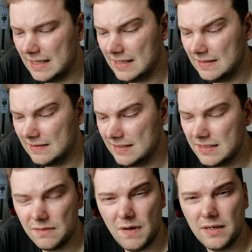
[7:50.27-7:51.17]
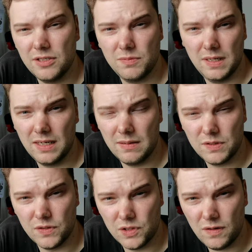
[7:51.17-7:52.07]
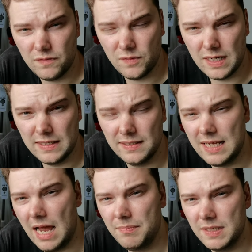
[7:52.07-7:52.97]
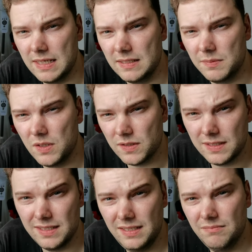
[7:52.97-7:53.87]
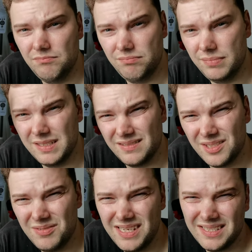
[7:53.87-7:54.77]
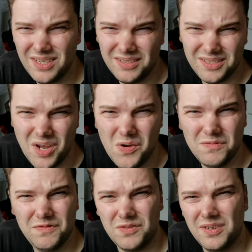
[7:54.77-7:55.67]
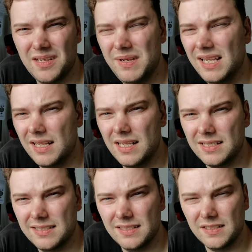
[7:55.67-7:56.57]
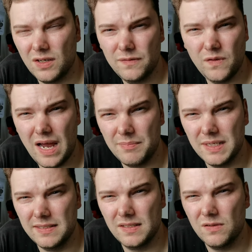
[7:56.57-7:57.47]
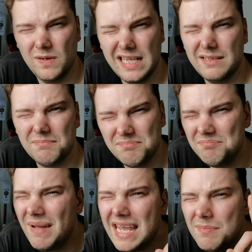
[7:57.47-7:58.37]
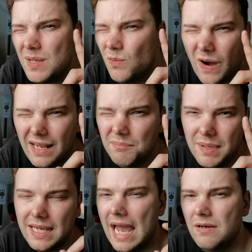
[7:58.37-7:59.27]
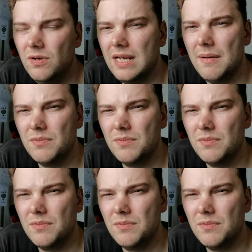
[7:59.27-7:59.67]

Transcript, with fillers: a disadvantage when it comes to software is the updates because the Sony is not known for the middle class software updates, so you'll get maybe one big Android